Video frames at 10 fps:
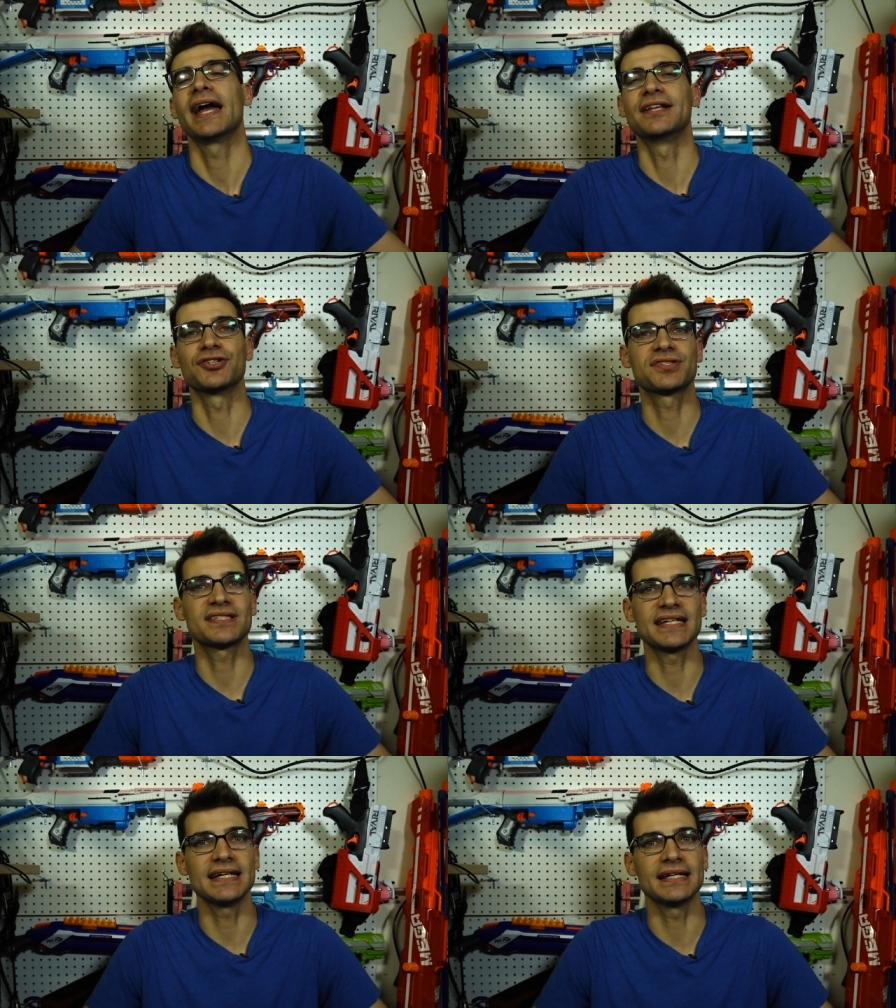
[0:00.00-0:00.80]
and
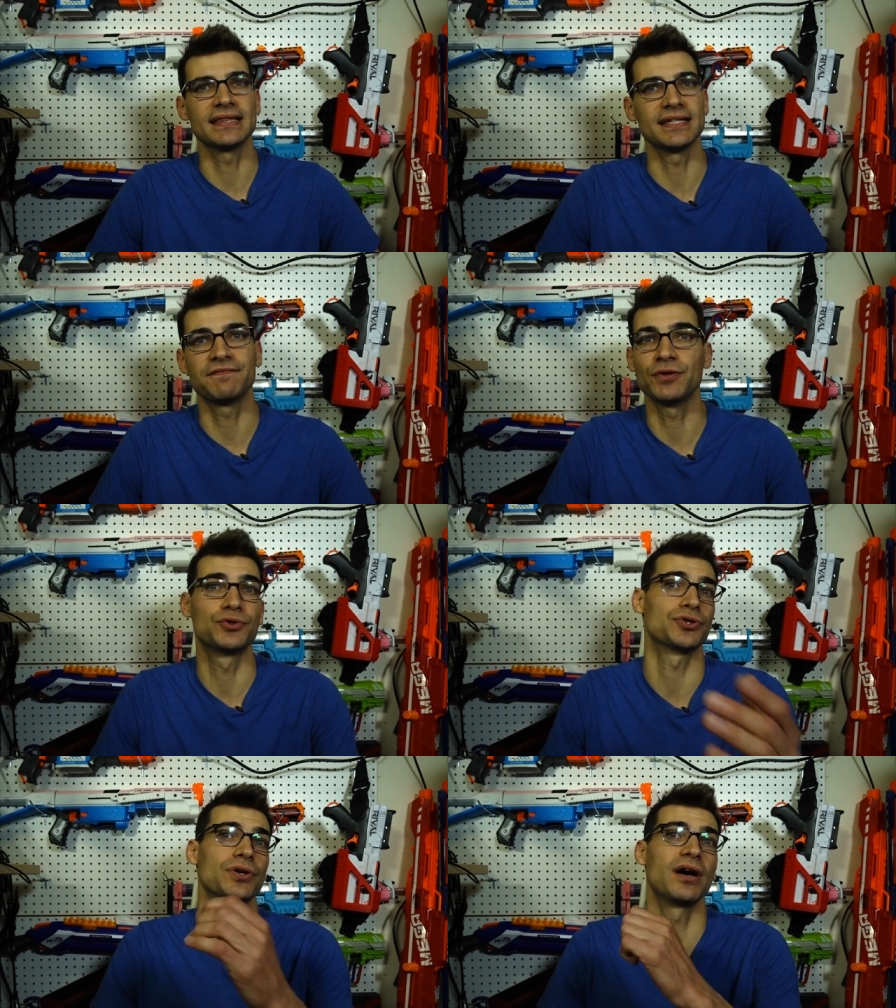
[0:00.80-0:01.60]
just see the
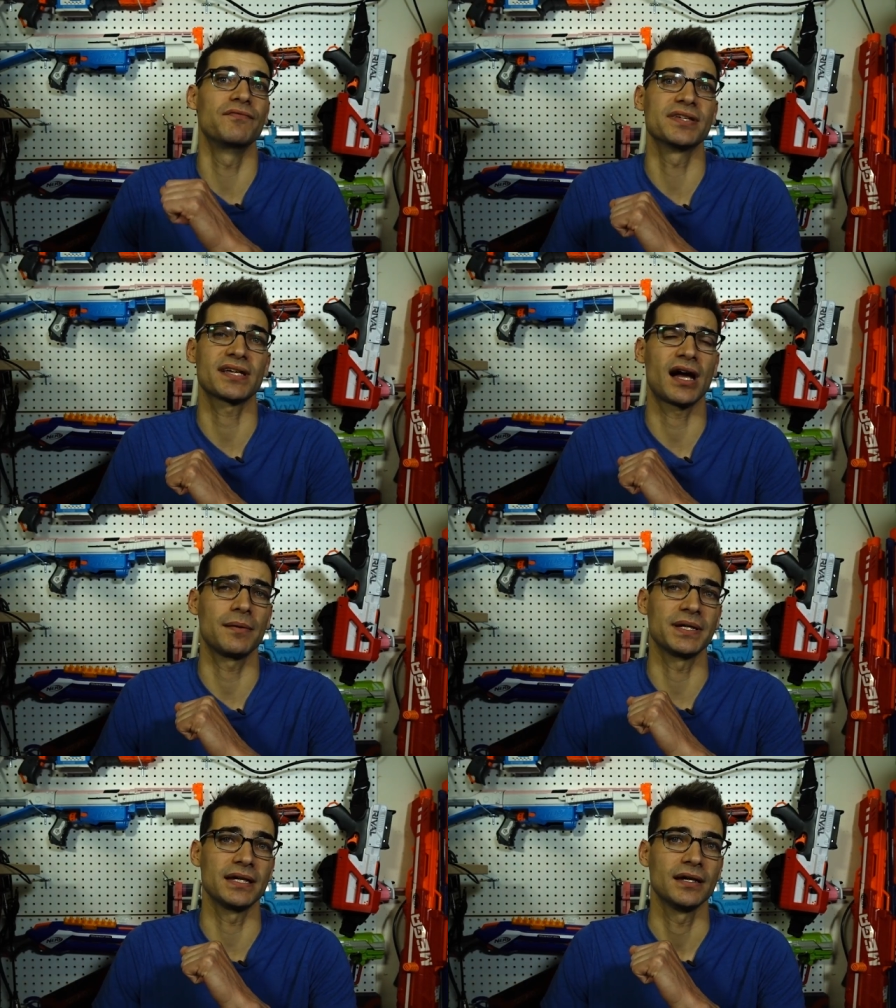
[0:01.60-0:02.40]
future of this
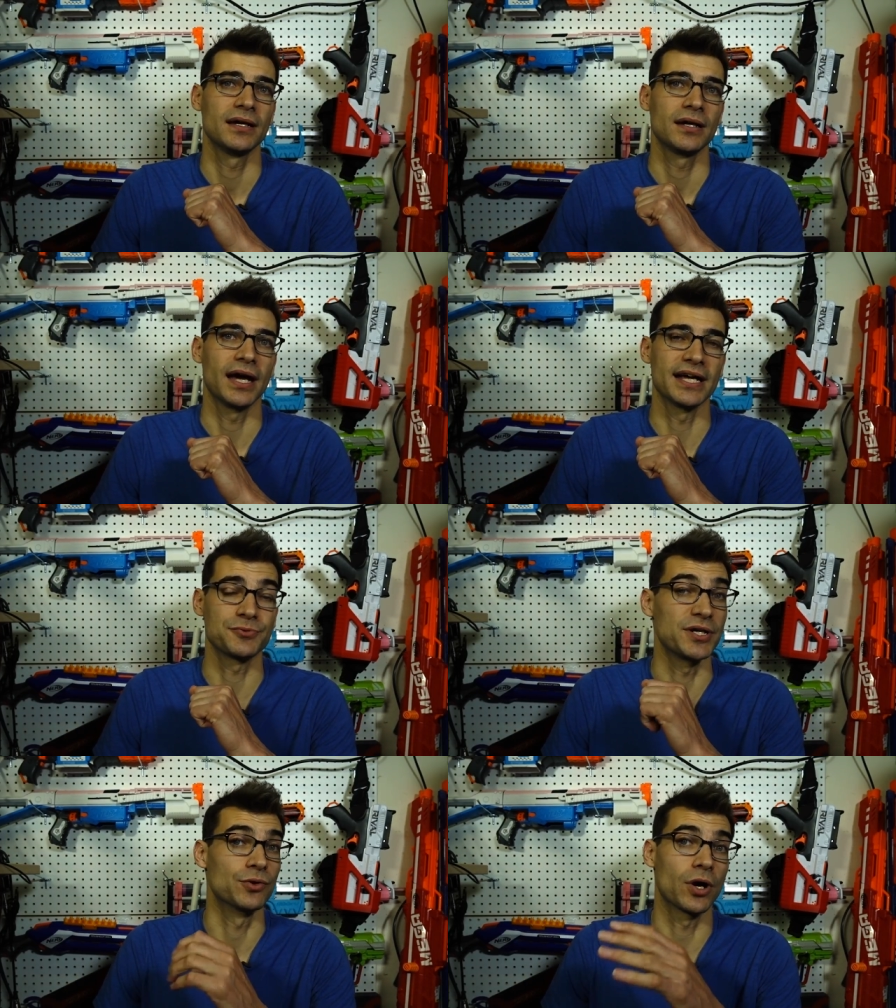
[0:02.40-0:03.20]
hobby
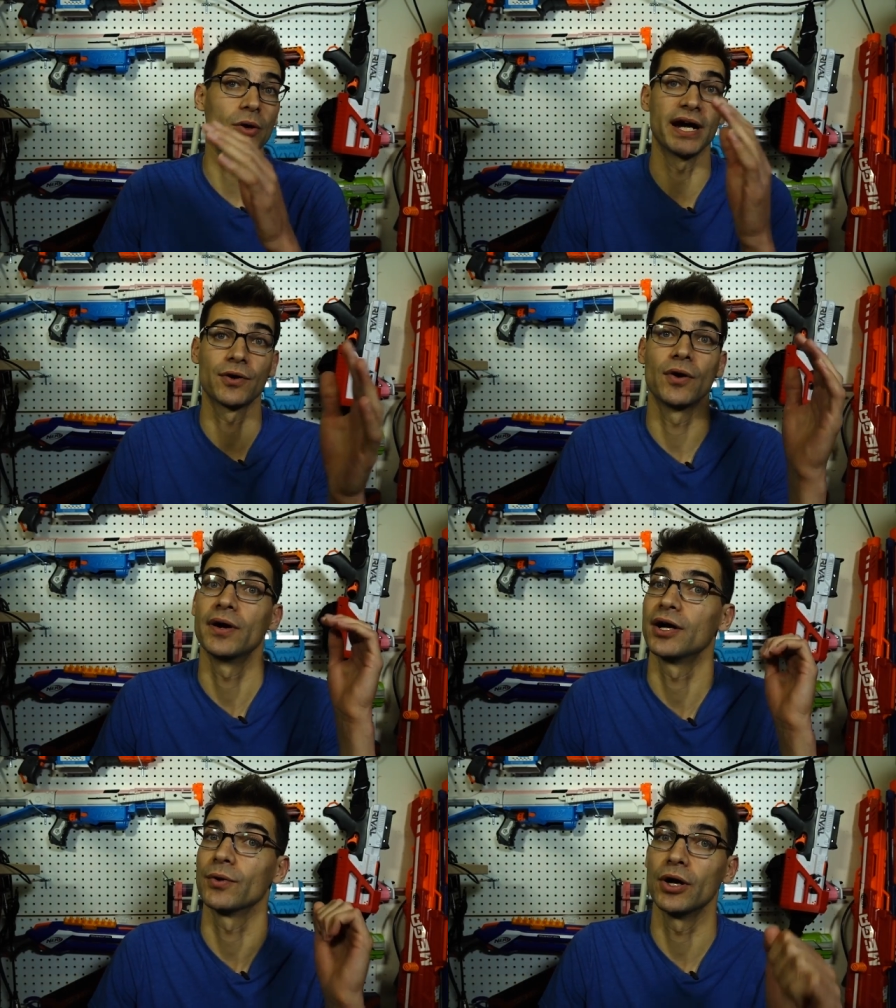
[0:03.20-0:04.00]
as we grow and
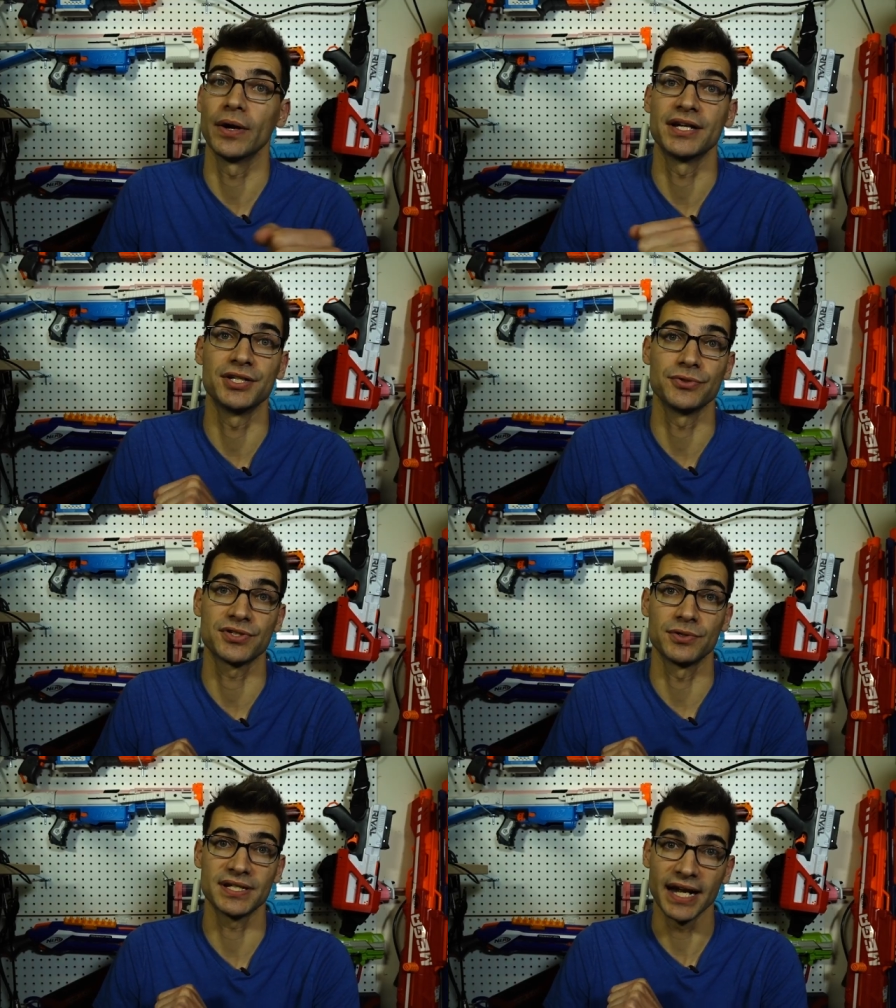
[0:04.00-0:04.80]
grow and grow and do
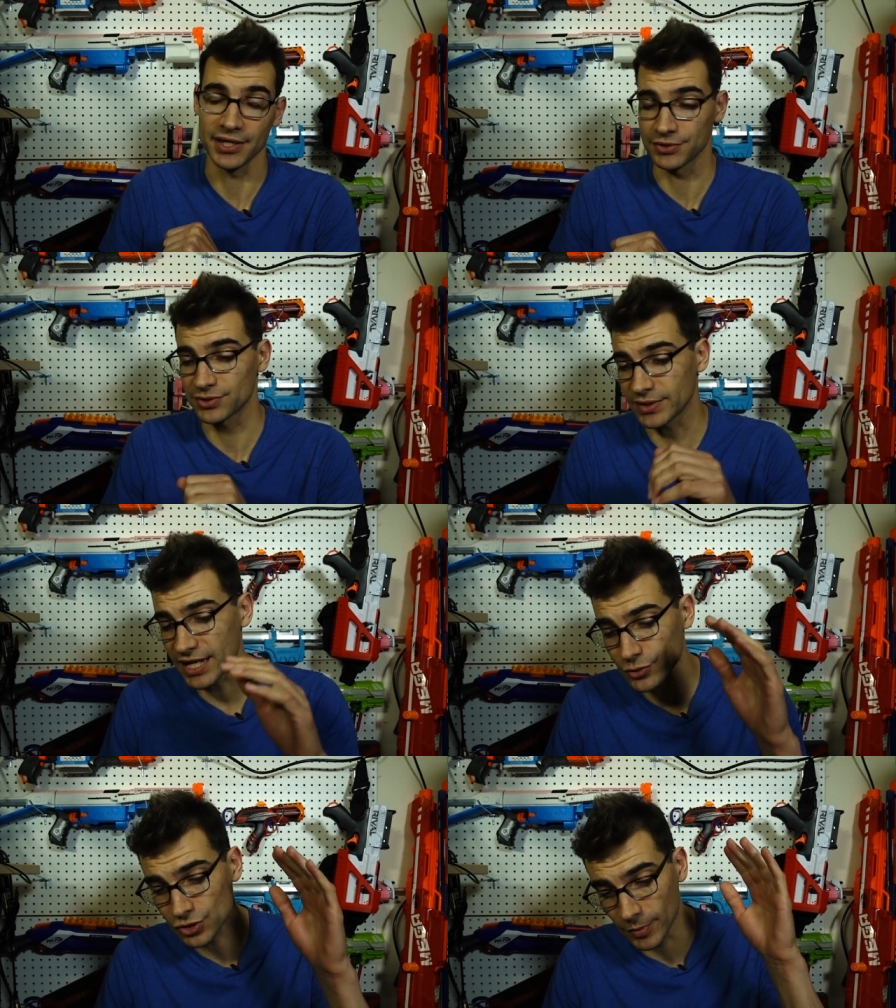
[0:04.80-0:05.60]
so together. So
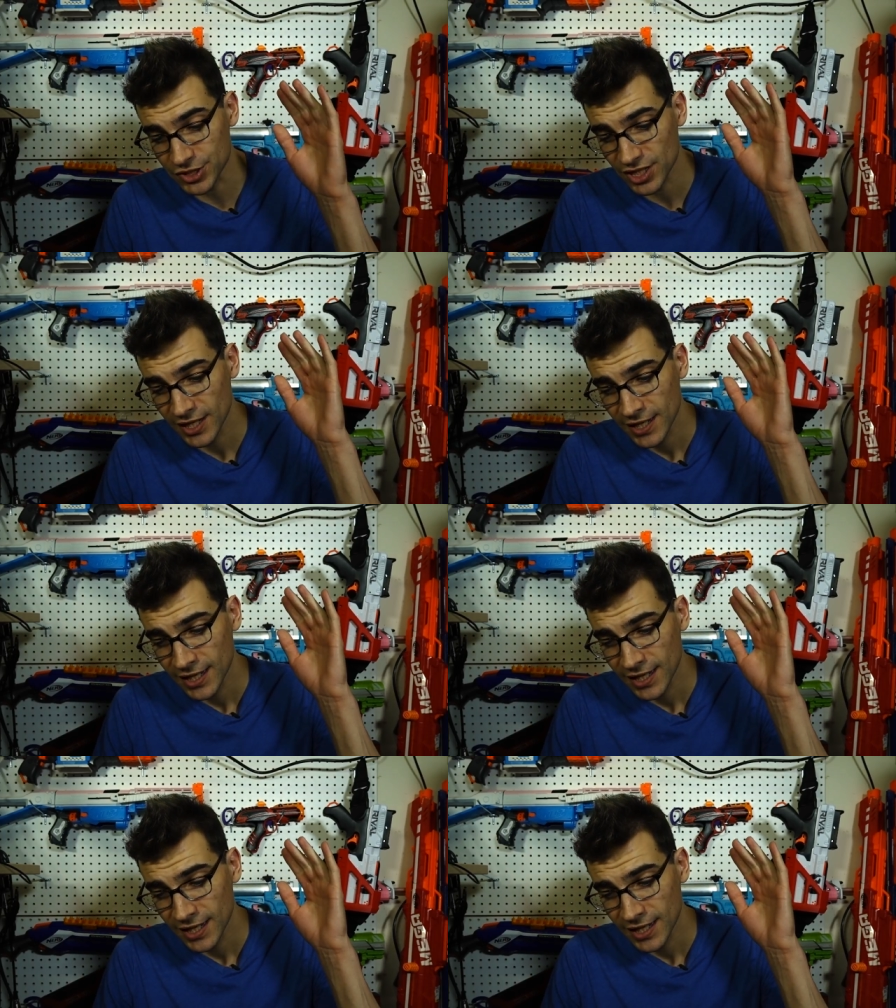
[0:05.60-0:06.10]
thank you so much